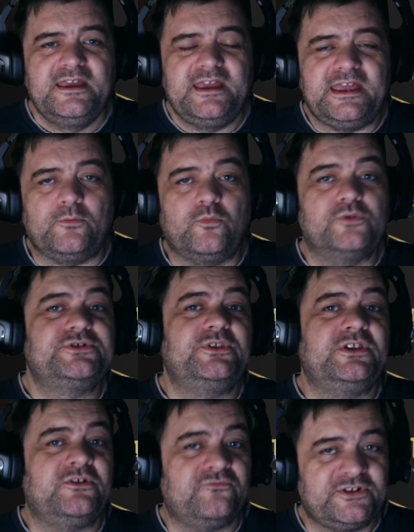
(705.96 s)
It
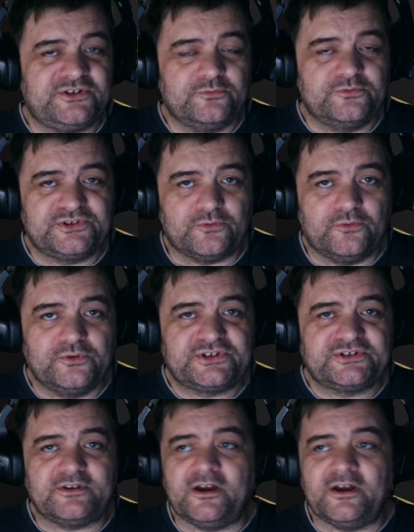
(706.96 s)
wasn't the original source.